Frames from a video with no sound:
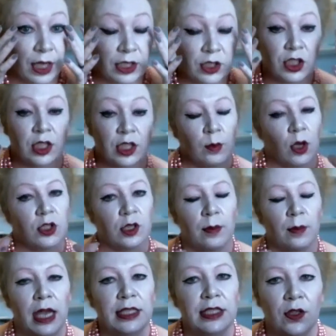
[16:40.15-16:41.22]
That's just the most
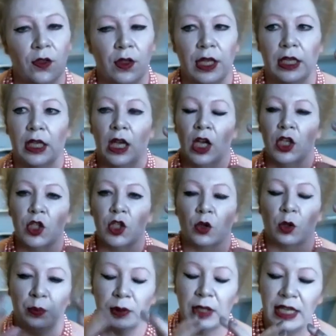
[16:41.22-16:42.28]
amazing thing. So
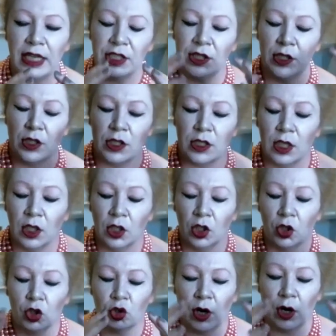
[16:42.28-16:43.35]
the places
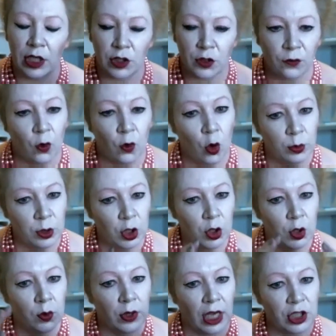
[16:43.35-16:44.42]
transform
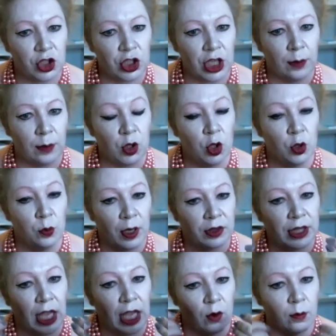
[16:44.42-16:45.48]
you, they shape you,
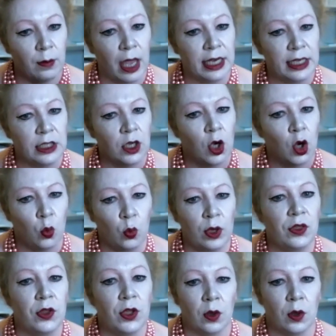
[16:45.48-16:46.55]
but they remain
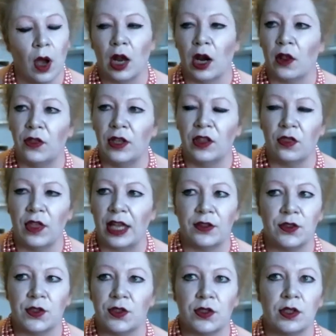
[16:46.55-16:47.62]
with you. And I think
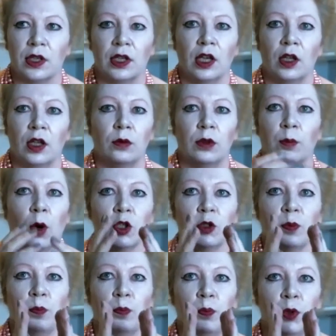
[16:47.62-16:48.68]
that's the
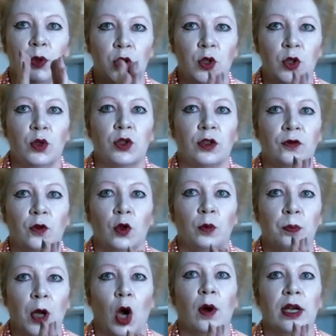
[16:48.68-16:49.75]
most
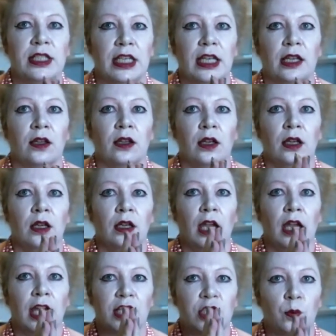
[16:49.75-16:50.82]
beautiful poetic
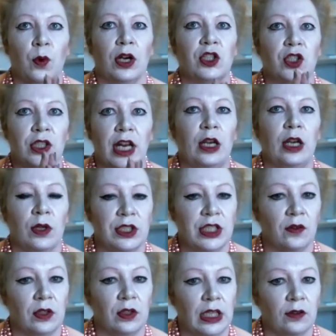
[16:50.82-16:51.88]
expression anyone's
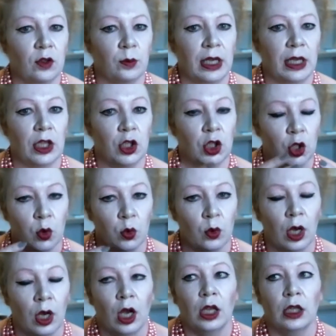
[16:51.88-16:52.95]
ever given me, that
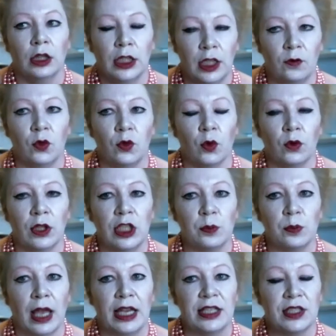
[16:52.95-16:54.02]
you live through these
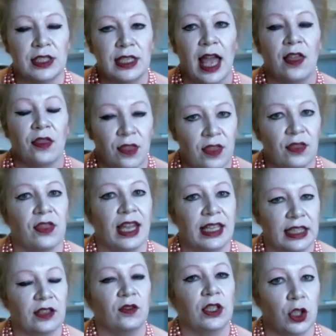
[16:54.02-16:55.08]
places and then they
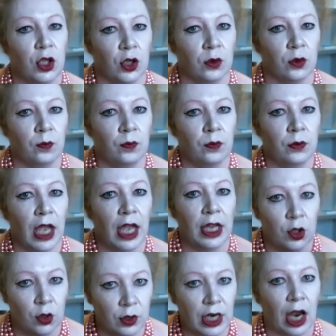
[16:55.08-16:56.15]
live in you.
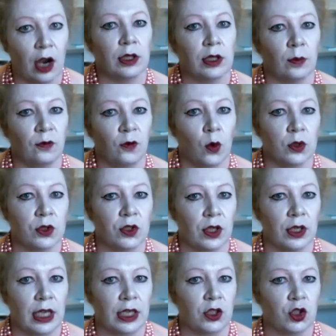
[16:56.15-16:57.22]
And you carry them forward to
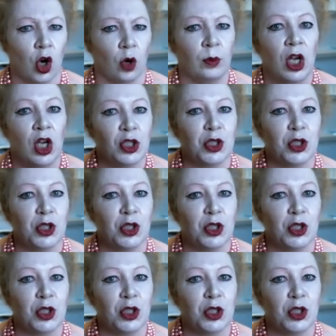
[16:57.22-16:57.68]
the next job.